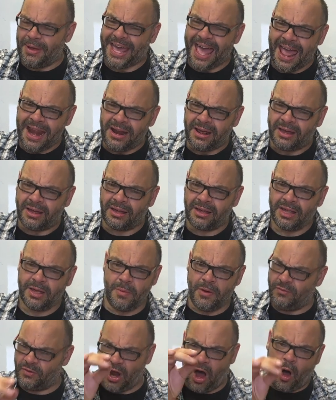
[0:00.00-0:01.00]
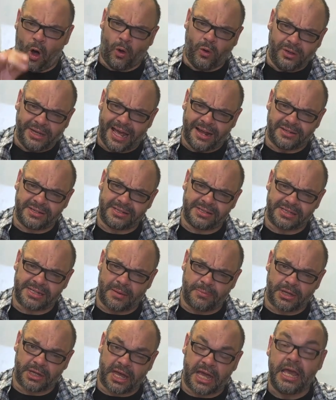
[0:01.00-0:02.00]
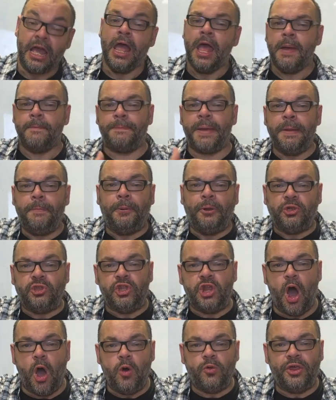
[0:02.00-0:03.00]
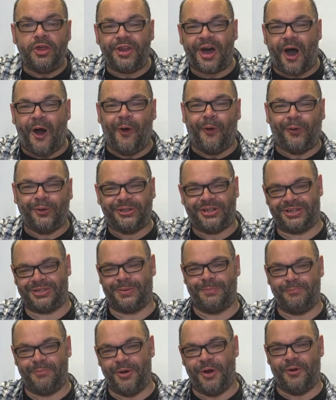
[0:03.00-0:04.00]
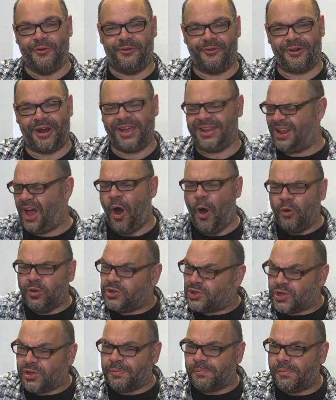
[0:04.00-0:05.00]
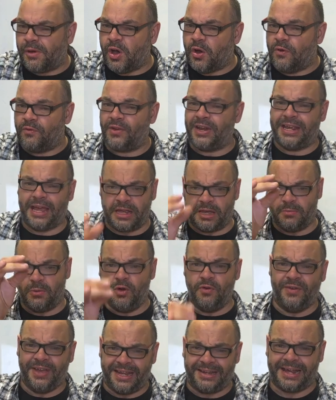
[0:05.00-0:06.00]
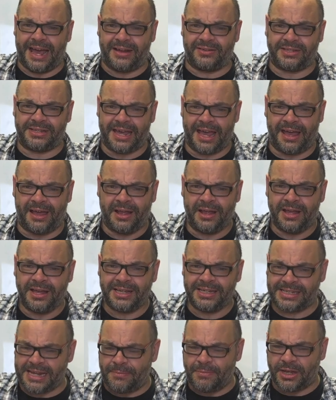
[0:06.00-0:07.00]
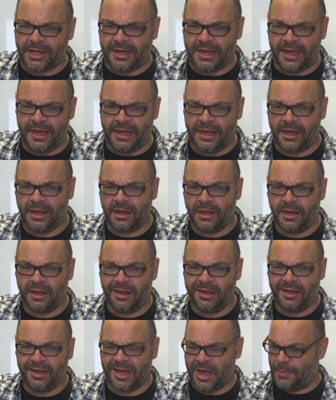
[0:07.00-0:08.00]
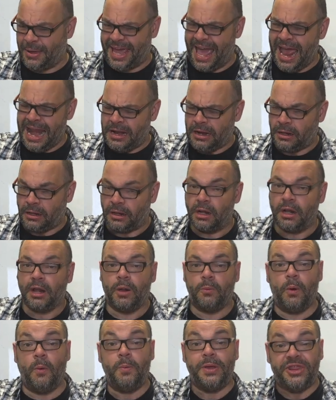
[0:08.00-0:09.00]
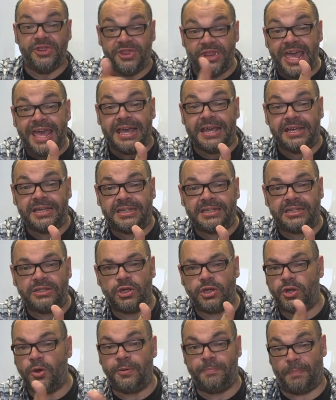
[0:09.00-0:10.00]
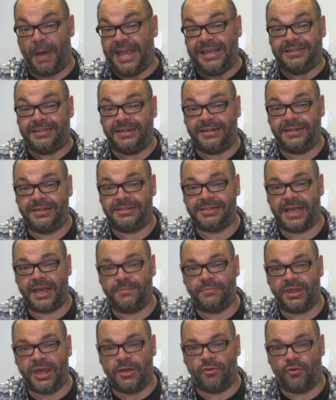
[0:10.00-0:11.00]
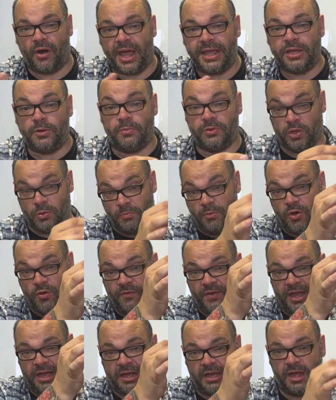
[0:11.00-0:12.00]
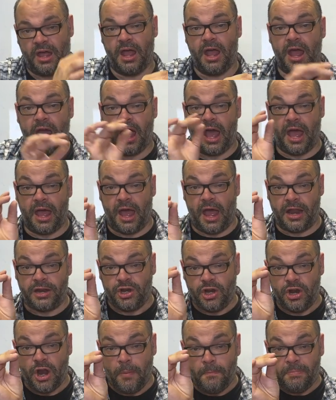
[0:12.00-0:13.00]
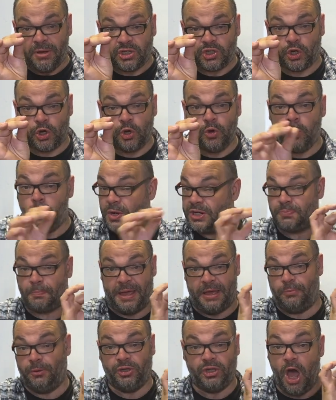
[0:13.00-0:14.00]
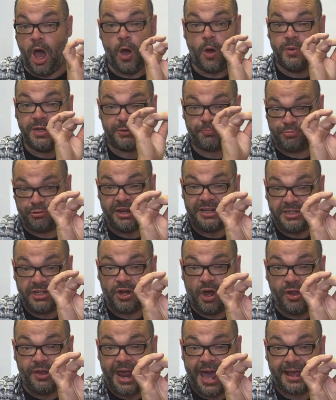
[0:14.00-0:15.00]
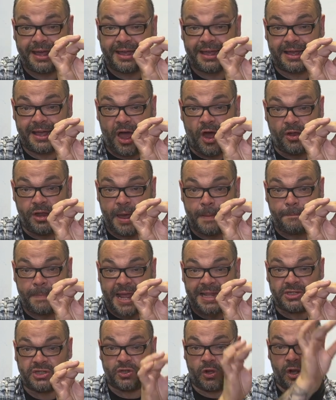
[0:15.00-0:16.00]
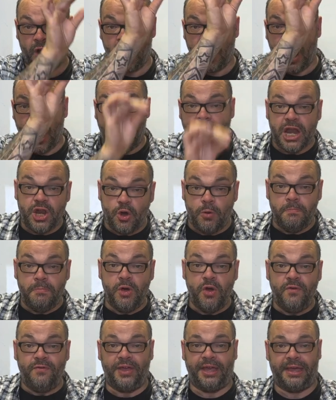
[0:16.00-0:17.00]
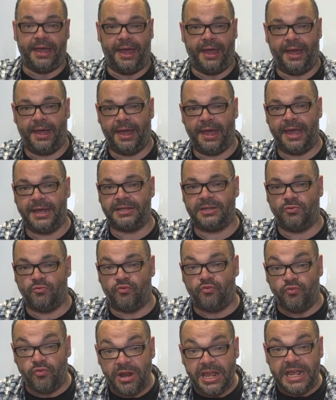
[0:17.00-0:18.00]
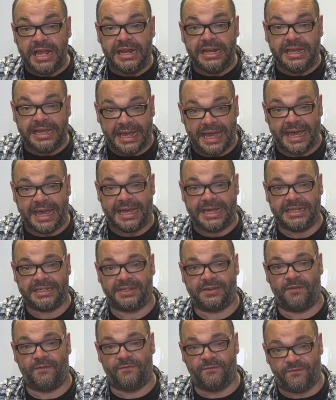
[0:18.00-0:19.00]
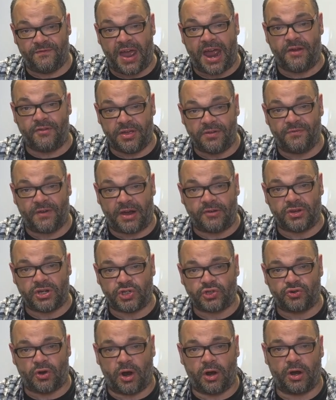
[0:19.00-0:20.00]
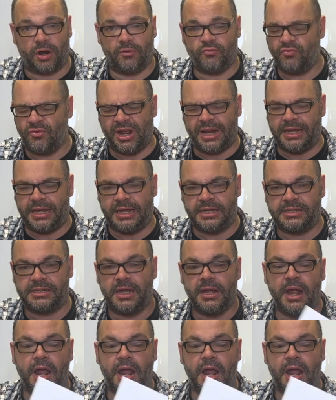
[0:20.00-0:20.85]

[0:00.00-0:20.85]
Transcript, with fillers: again? You're moving the hole down to the stem of the key. People know that the hole doesn't move, right? The whole shouldn't move, and yet you're moving it down to the stem of the key. Come again? Well, with this, you're doing basically the same thing, right? You're, you're moving a, a, number two, which people know is printed on that on that pencil, and you're moving it. It really is very, very strong. Really is.